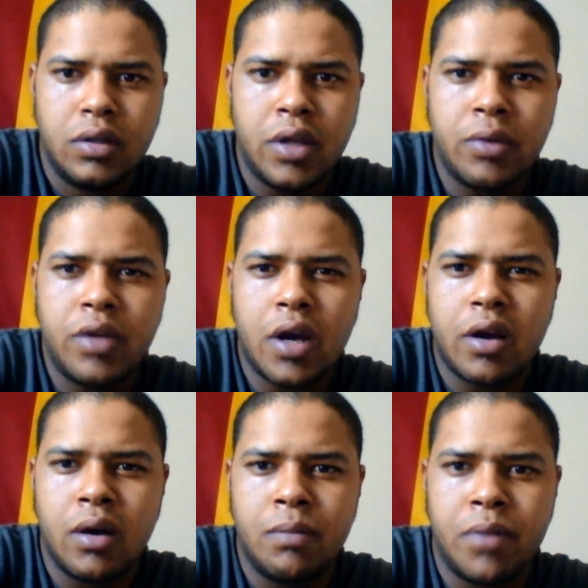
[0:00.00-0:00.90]
they were
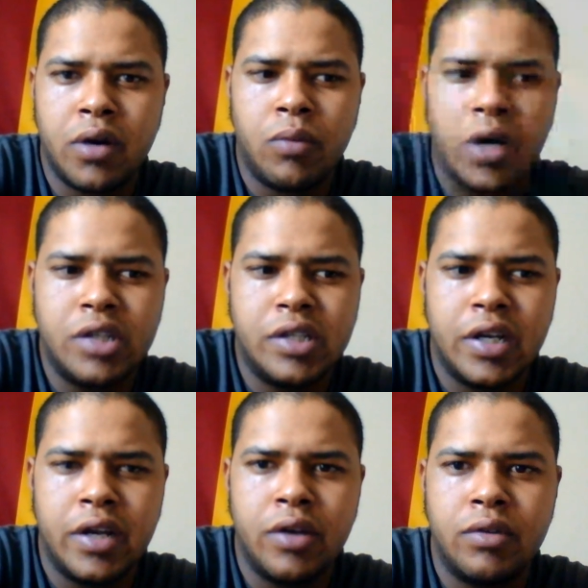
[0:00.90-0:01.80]
talking about bird
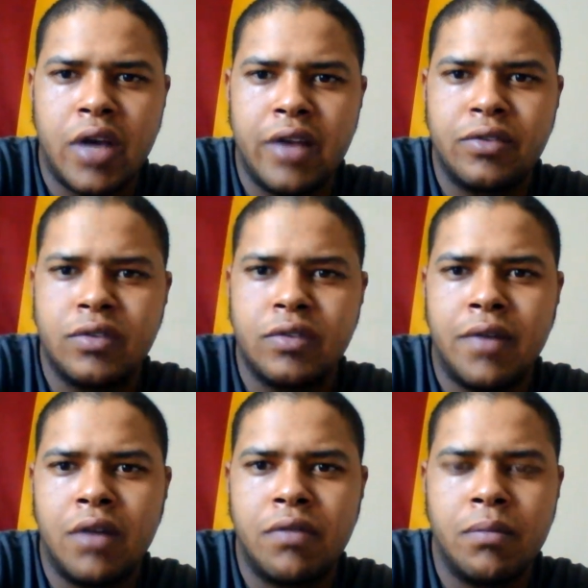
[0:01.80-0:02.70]
watching. I know dinosaurs
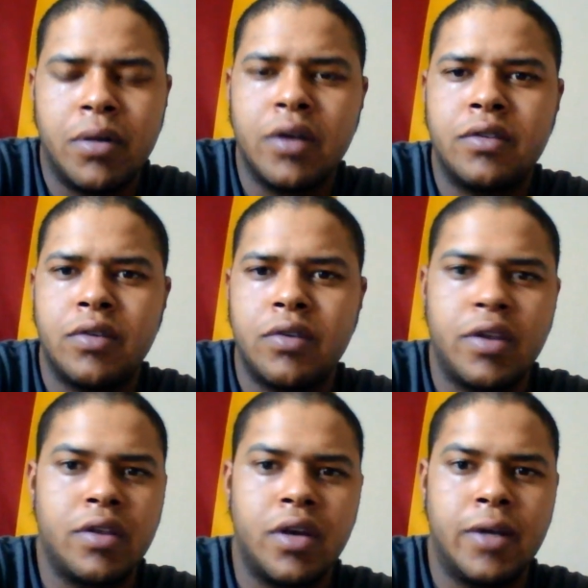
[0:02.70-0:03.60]
evolved from birds, so I
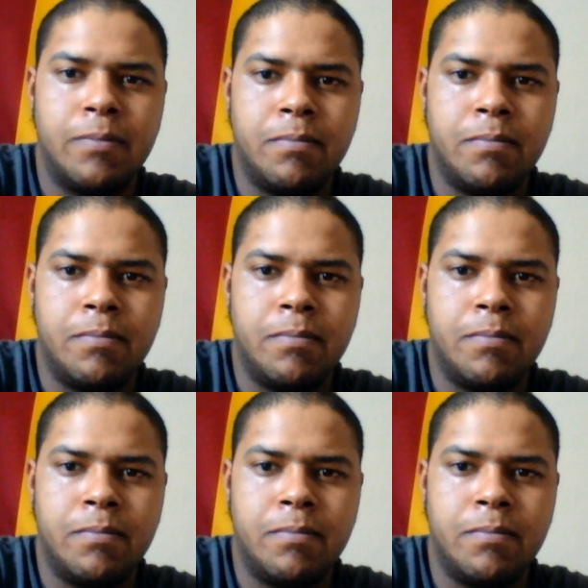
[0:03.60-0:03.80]
thought